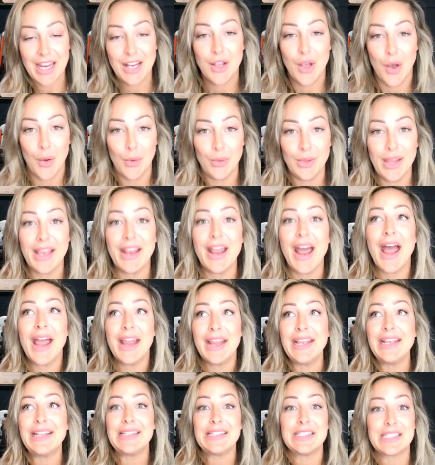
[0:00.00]
psycho. Like
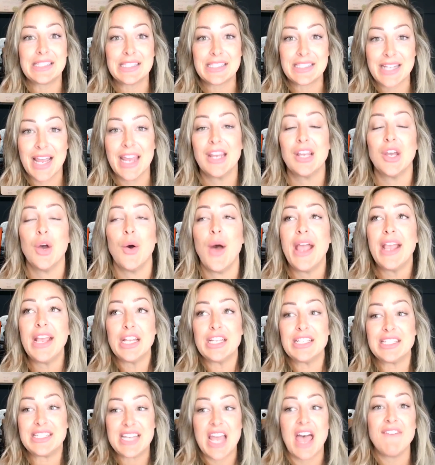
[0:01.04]
I get psycho. I
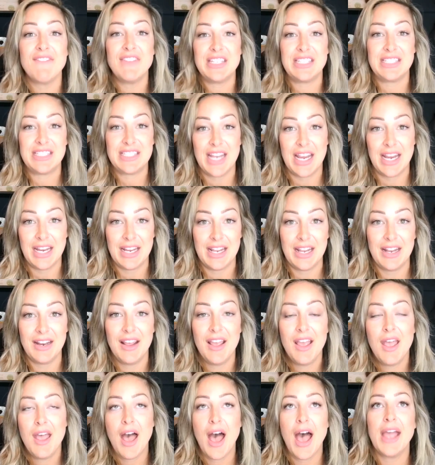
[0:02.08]
get
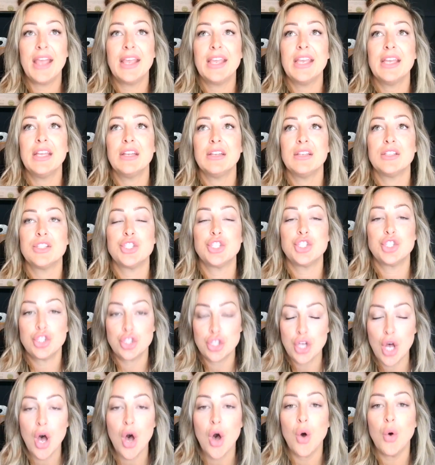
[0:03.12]
devastated. I get
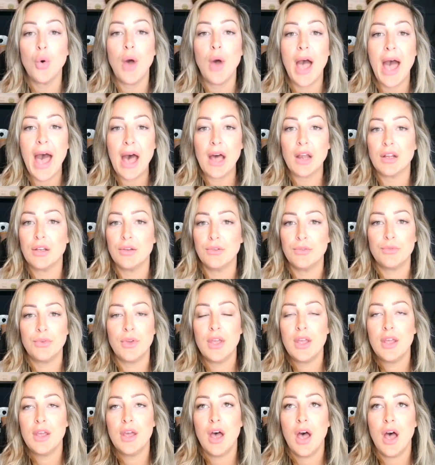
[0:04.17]
so out
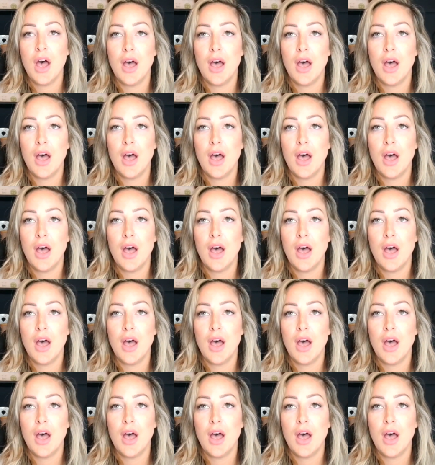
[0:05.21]
of